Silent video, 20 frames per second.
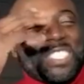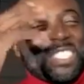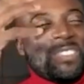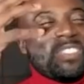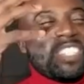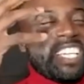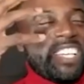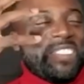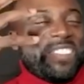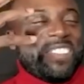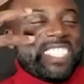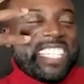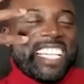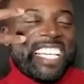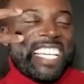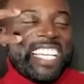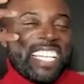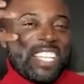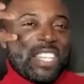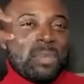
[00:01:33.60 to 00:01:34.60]
sometimes
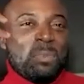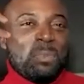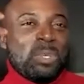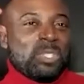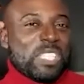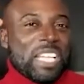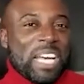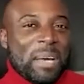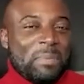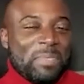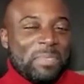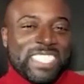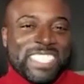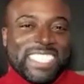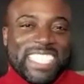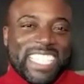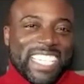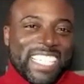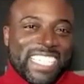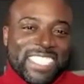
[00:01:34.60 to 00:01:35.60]
the most obvious
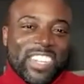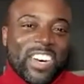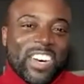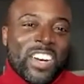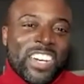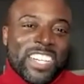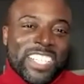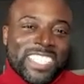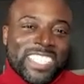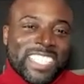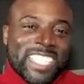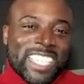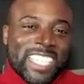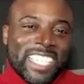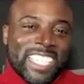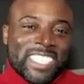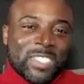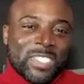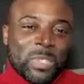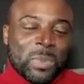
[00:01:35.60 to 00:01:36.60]
thing is the hardest
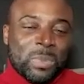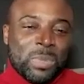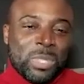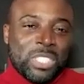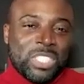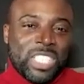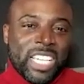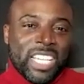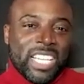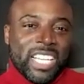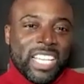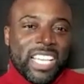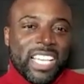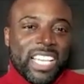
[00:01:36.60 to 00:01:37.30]
thing to appreciate.